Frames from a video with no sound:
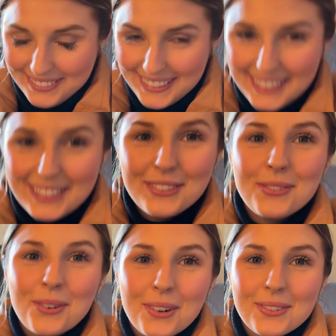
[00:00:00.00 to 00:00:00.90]
it is
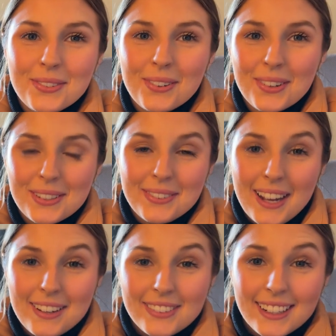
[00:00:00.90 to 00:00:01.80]

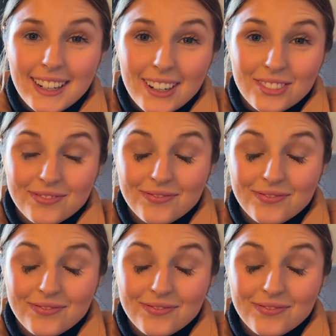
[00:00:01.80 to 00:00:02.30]
4.45 right now